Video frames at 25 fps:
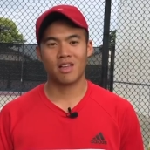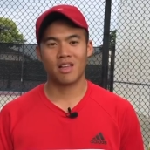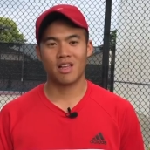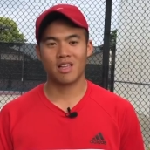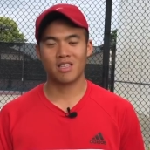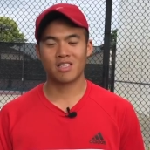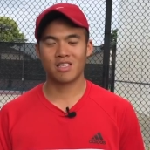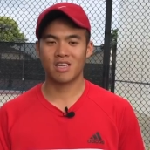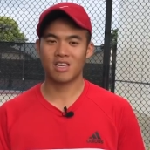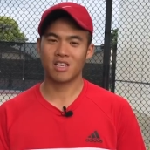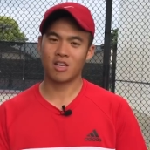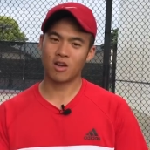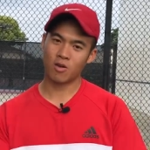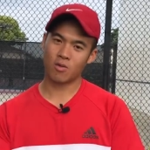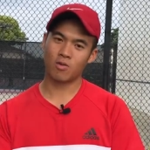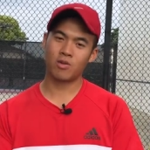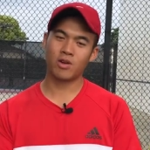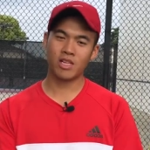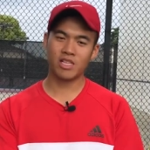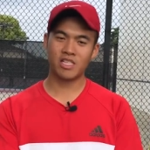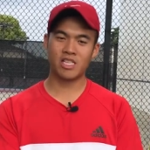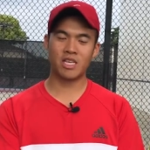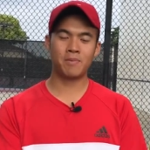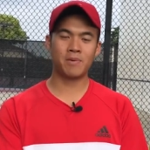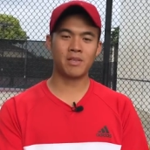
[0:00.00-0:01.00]
it's going to go
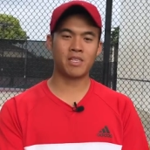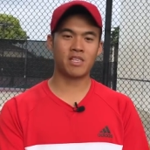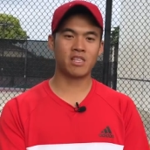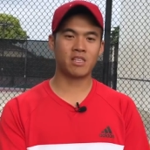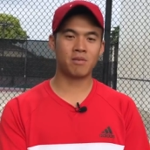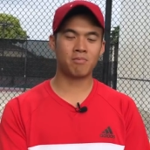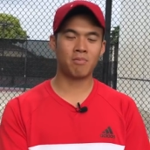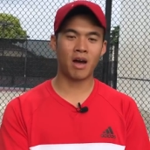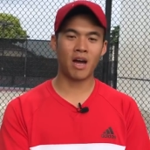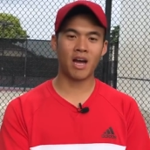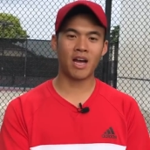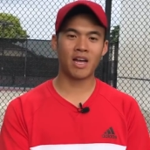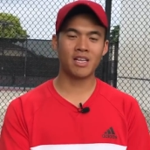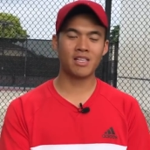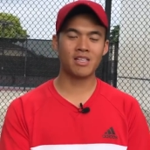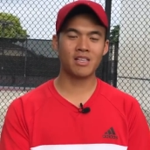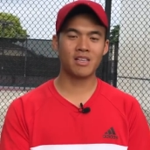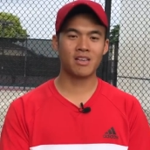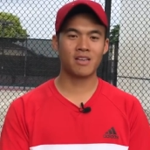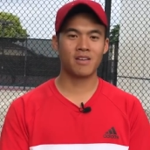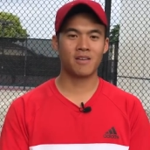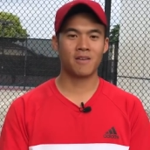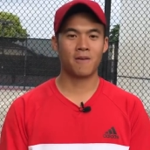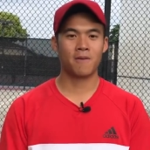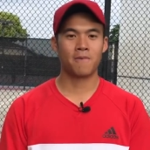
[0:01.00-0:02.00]
really deep into the mind.
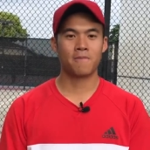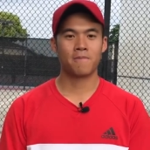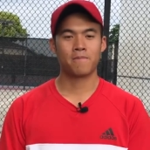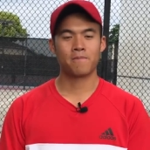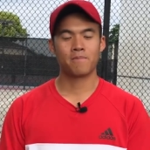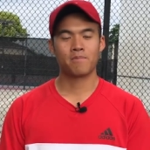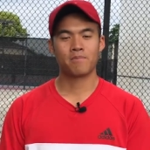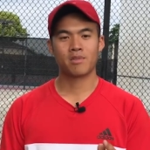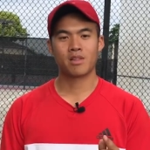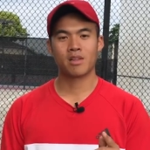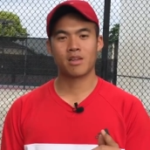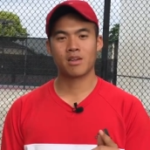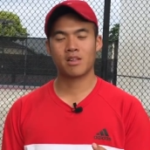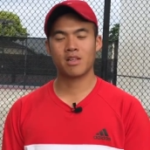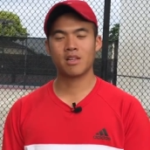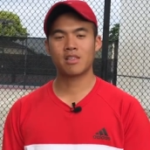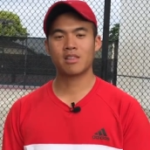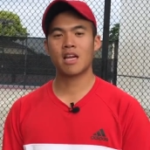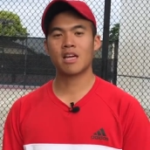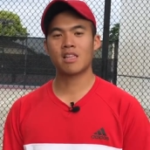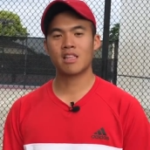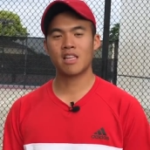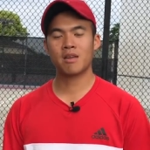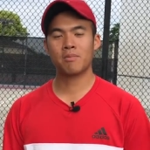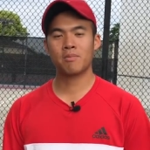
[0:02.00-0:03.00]
Click
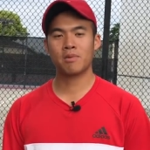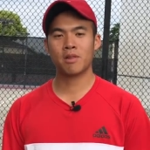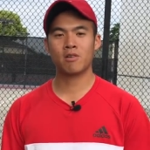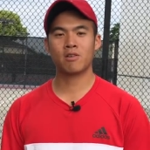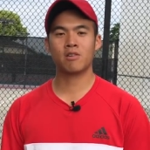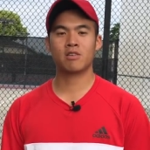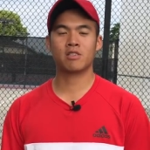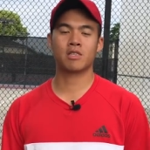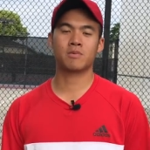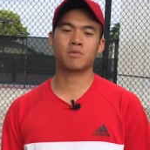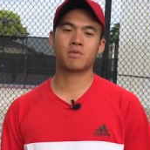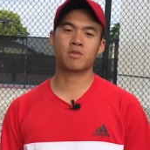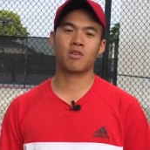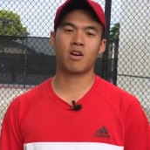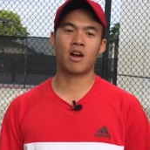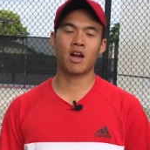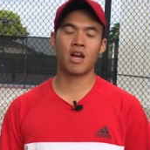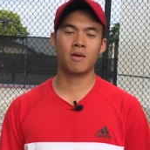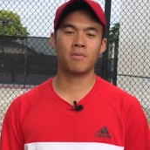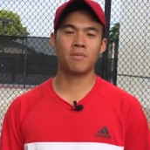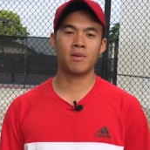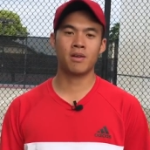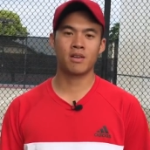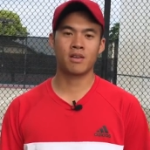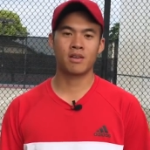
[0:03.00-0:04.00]
that link below to
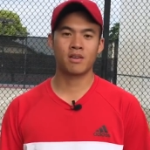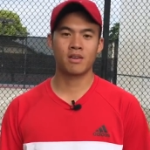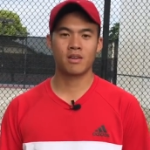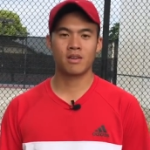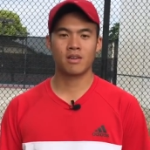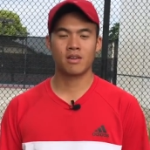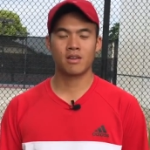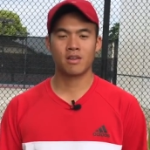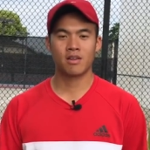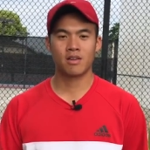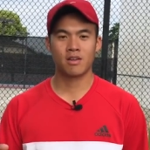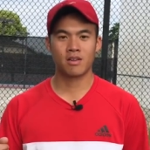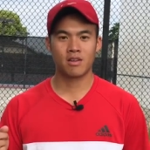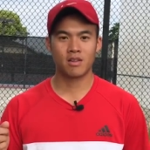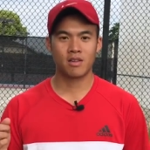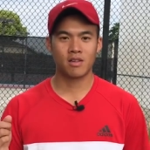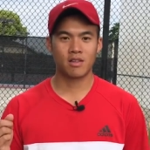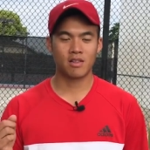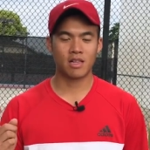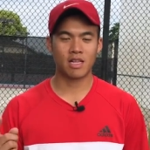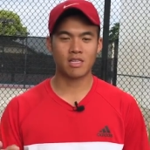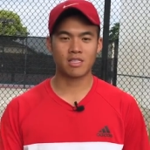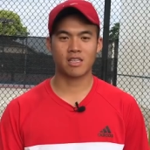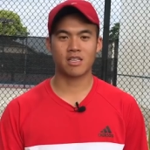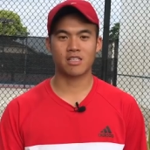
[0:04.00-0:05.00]
subscribe.
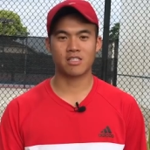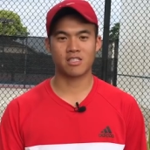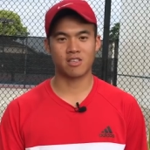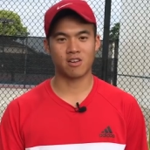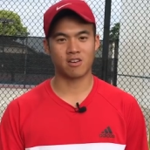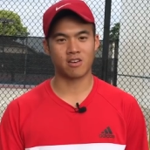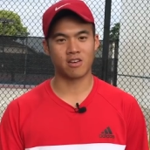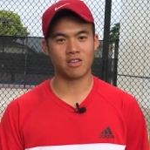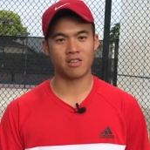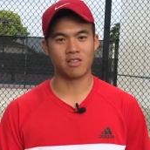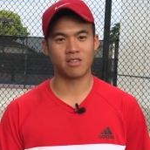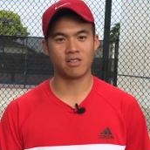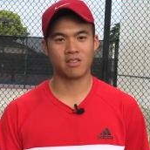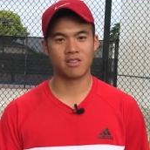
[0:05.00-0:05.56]
Let's get started.